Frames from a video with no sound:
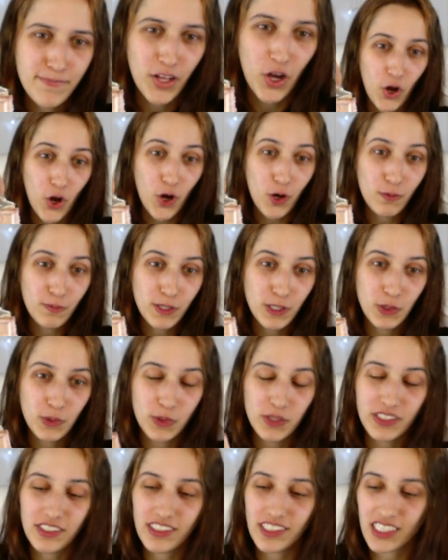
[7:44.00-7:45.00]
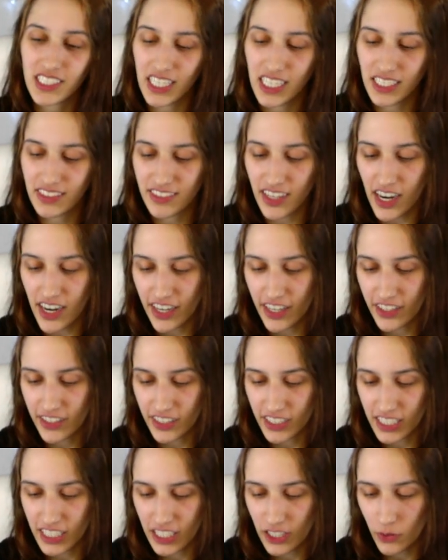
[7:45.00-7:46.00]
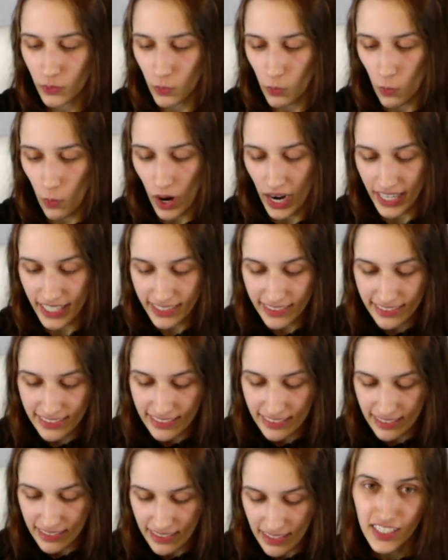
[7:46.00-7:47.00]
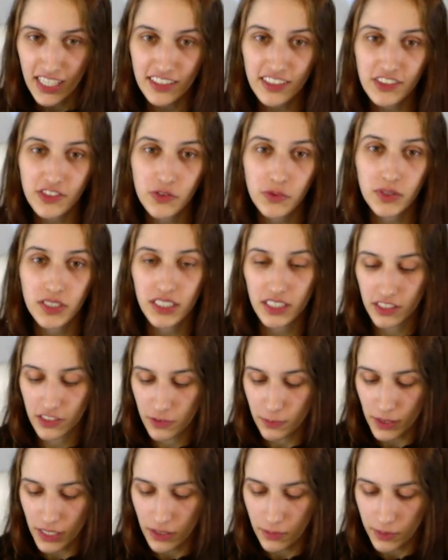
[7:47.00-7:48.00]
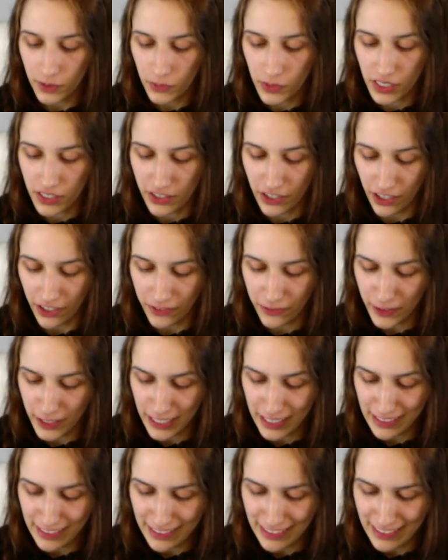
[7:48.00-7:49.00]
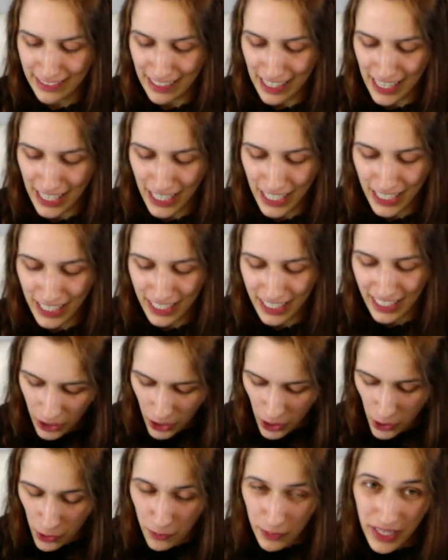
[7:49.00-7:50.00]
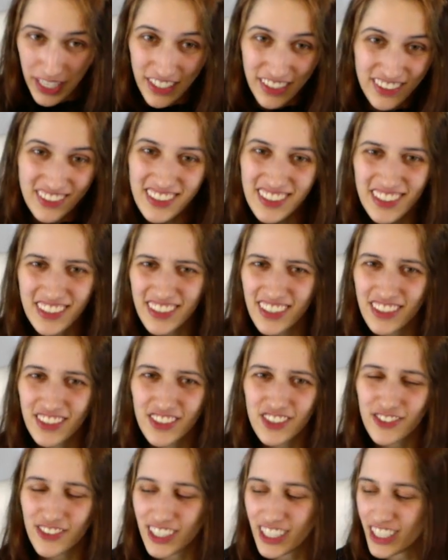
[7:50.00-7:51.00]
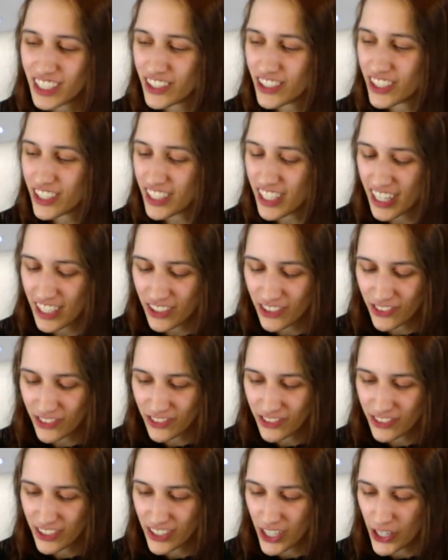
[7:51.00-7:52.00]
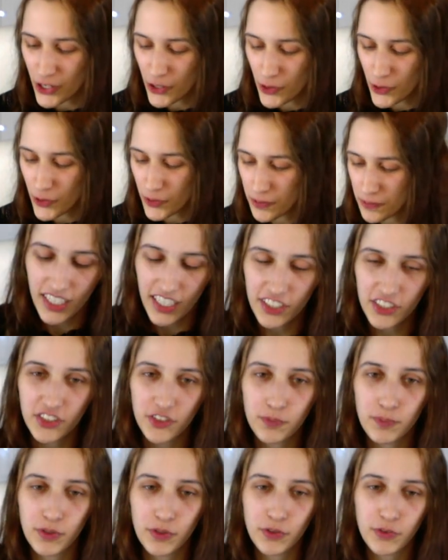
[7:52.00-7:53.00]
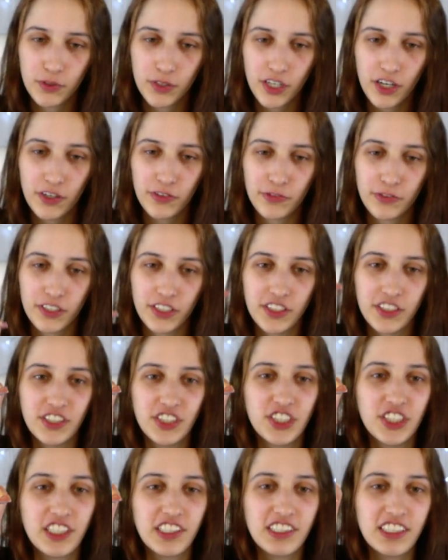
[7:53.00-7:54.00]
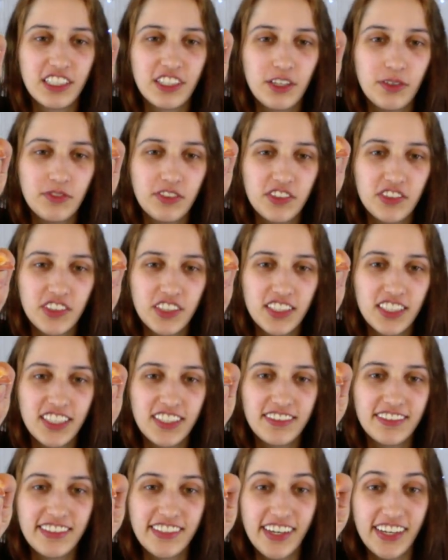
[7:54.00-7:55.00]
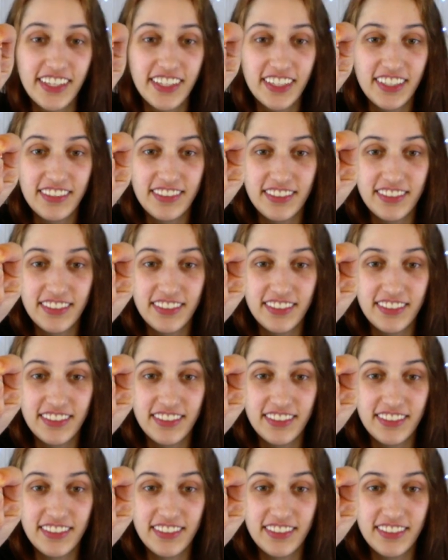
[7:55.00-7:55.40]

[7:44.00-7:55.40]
almost entirely white. That doesn't really inspire me with confidence. I hope that it still tastes really good. I don't know. I just broke off a chunk, and obviously the inside is